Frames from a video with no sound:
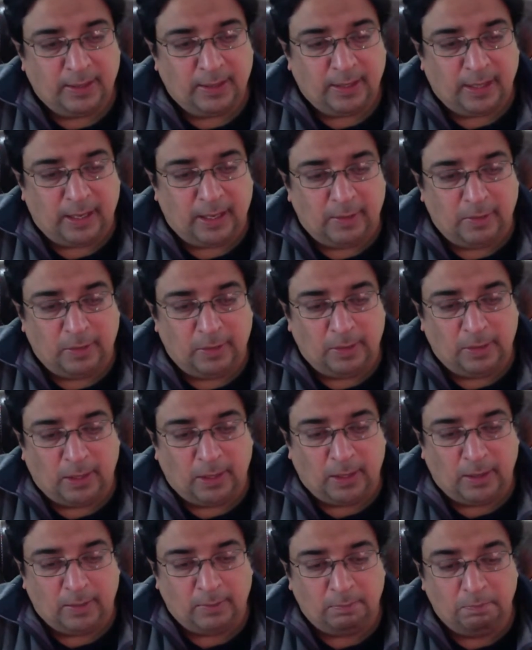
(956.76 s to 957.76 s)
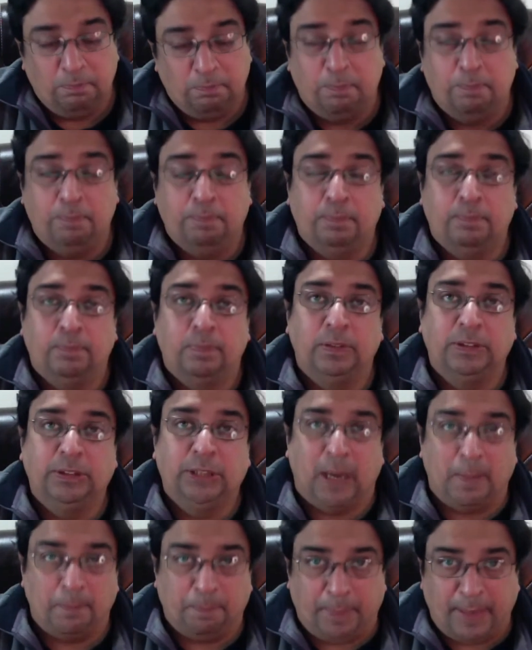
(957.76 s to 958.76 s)
I will
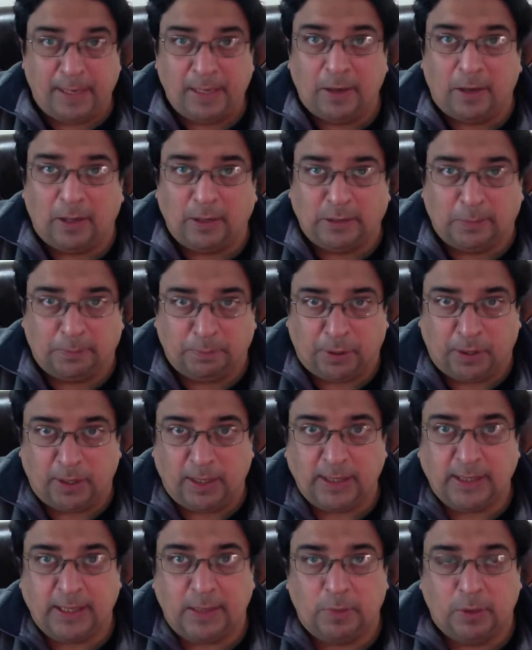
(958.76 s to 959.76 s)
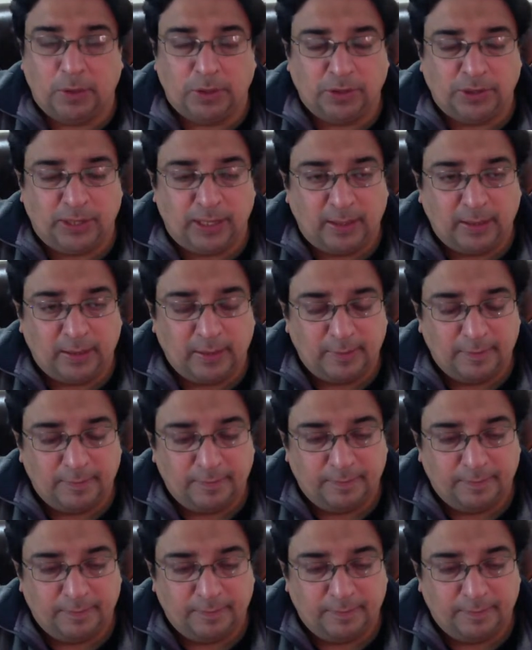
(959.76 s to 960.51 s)
dump in all the products I want to sell,